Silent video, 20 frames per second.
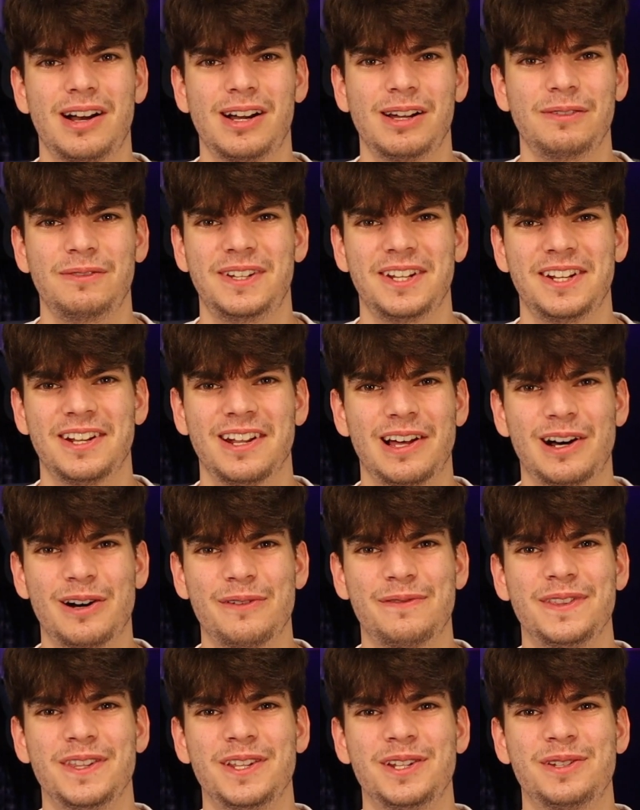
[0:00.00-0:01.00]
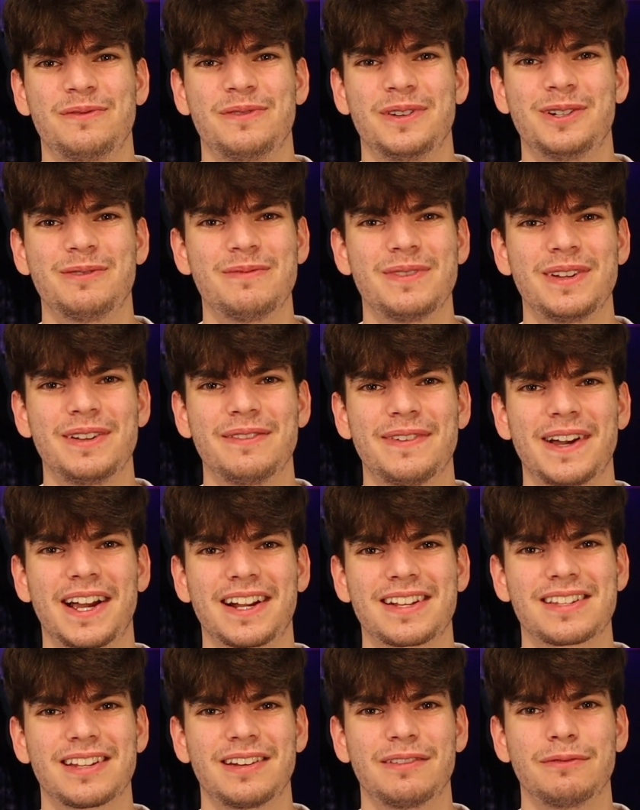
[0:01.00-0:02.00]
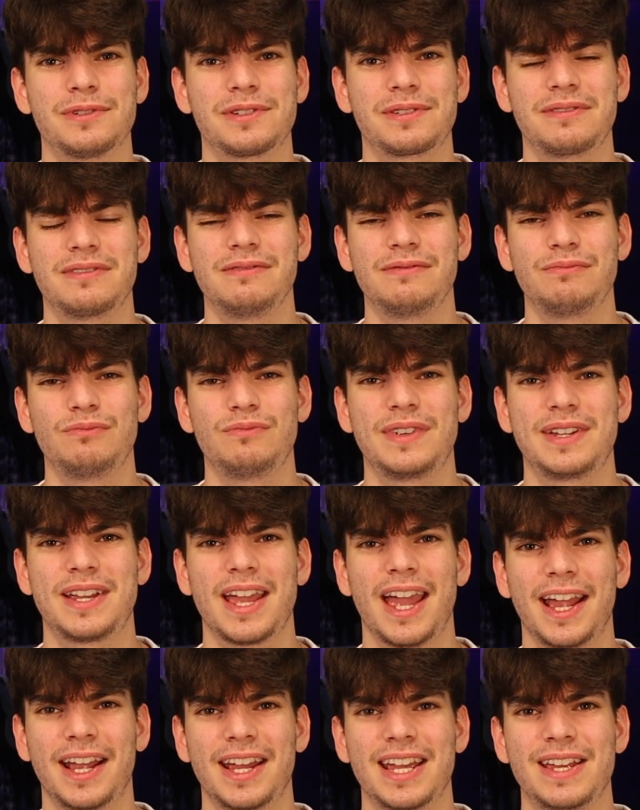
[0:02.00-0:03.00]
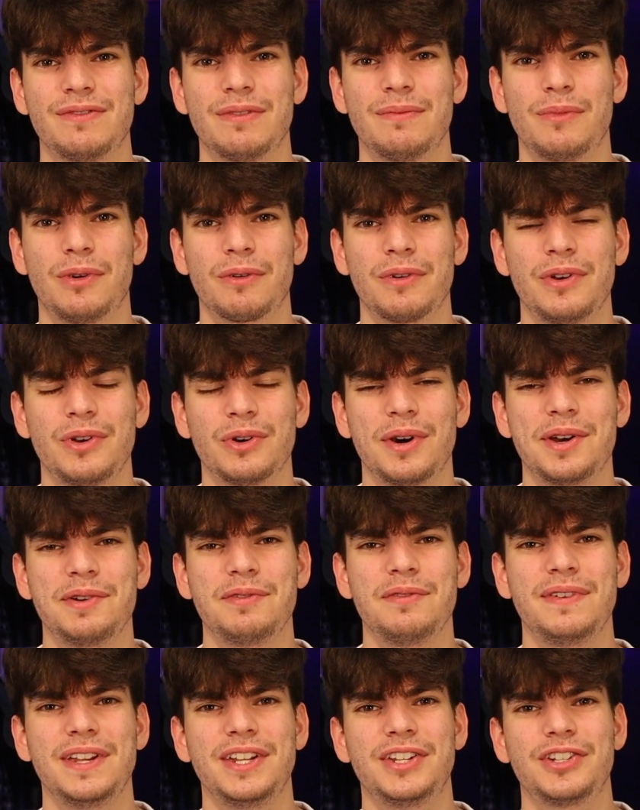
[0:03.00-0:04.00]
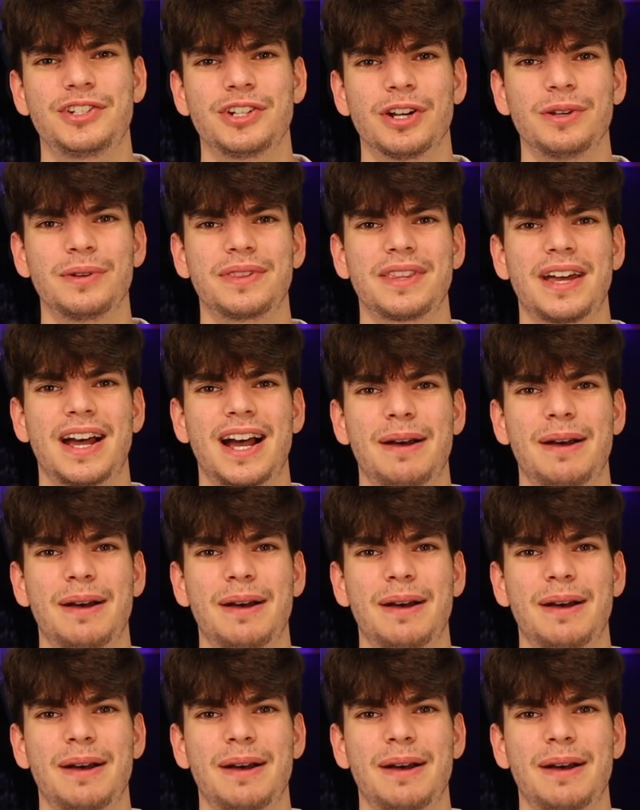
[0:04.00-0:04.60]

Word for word: I didn't laugh in this film. In fact, I was getting even more annoyed with each joke that